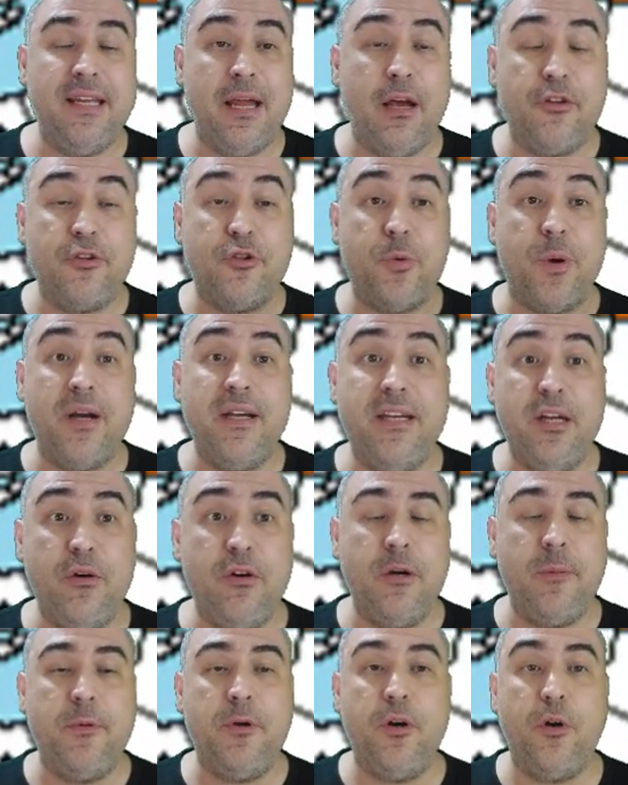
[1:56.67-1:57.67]
And elsewhere in
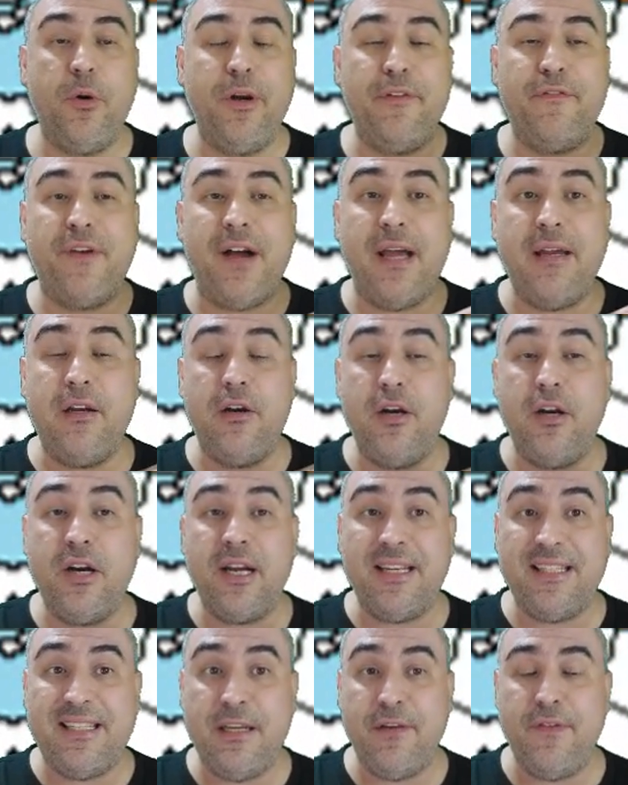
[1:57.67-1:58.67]
Europe, you only find
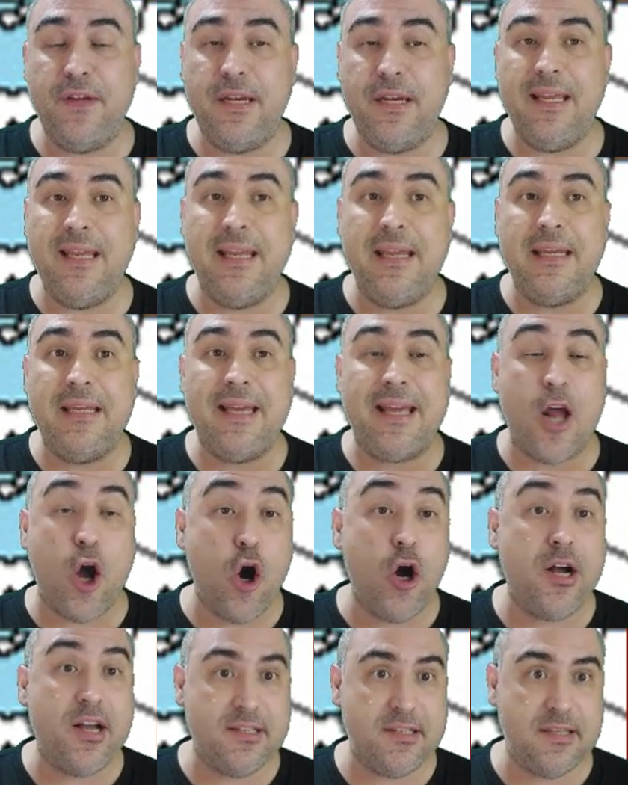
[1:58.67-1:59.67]
ergativity in the
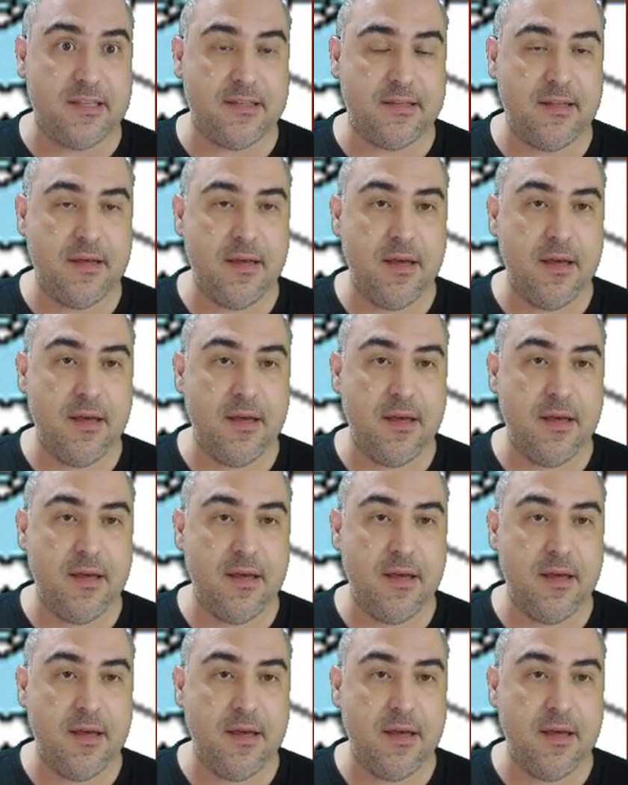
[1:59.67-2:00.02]
Caucasus.